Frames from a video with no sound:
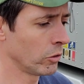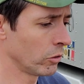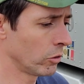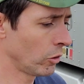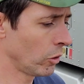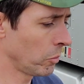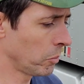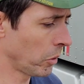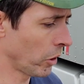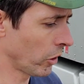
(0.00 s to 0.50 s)

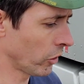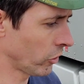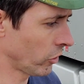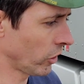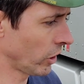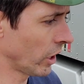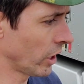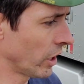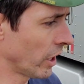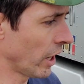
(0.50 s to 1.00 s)
two parts to
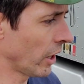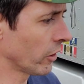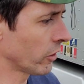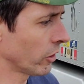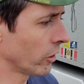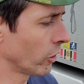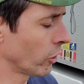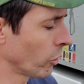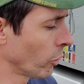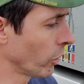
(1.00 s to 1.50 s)
get it out
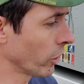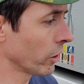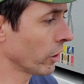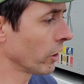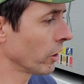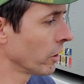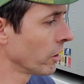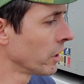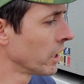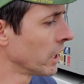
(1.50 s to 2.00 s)
there
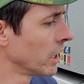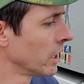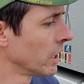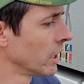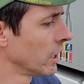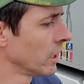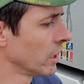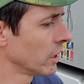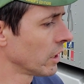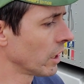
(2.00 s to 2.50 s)
quicker.
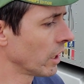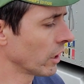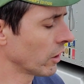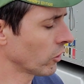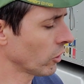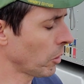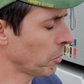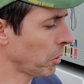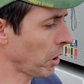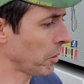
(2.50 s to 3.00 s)
Because
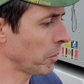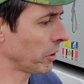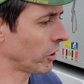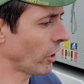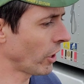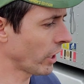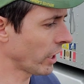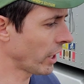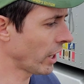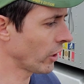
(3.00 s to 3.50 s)
uh, I'll probably
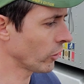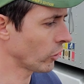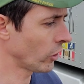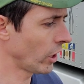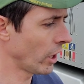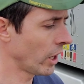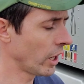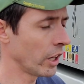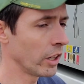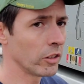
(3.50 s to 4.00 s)
take it out
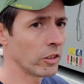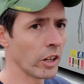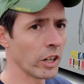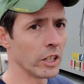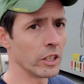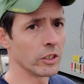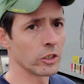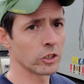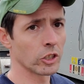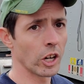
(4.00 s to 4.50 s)
today, take it
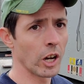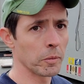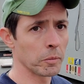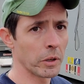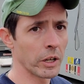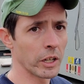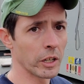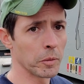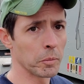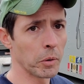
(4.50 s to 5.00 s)
in the shop,
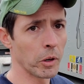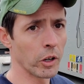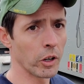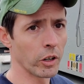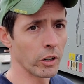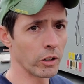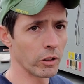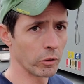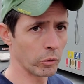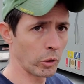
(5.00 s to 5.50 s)
take it
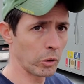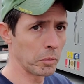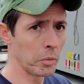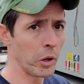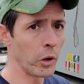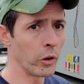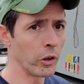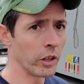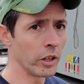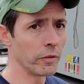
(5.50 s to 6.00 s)
apart and
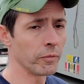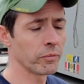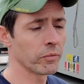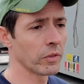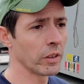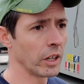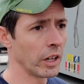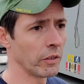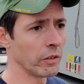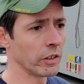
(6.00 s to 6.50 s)
rebuild it
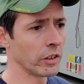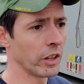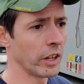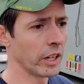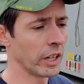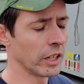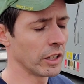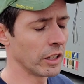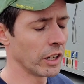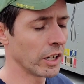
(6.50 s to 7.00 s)
and
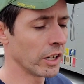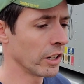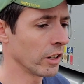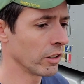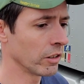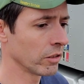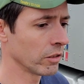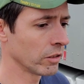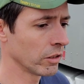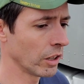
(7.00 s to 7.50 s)
everything in
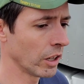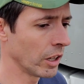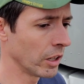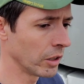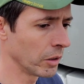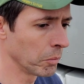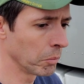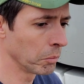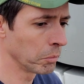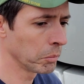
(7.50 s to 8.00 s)
there, and
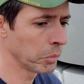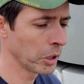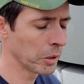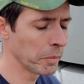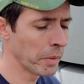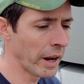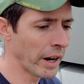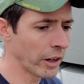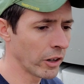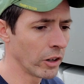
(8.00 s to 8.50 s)
then put it
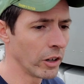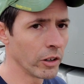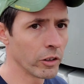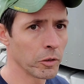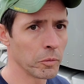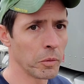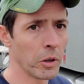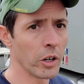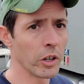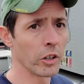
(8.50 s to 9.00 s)
back on
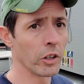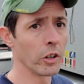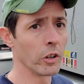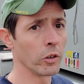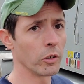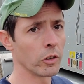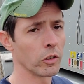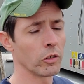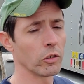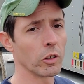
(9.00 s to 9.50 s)
tomorrow
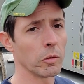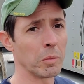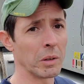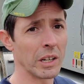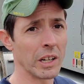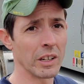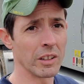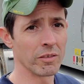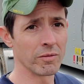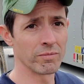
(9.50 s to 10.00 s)
because it's going to be
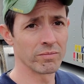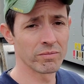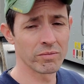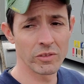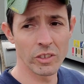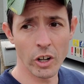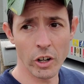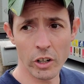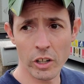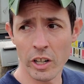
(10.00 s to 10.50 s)
getting
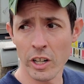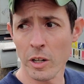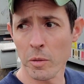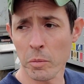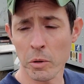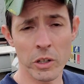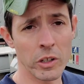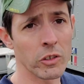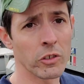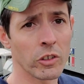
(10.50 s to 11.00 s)
dark here
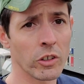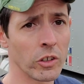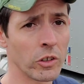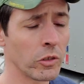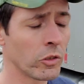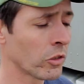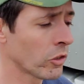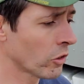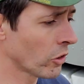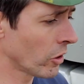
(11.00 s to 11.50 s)
pretty
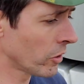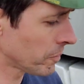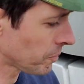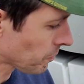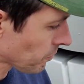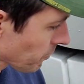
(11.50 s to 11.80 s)
soon. So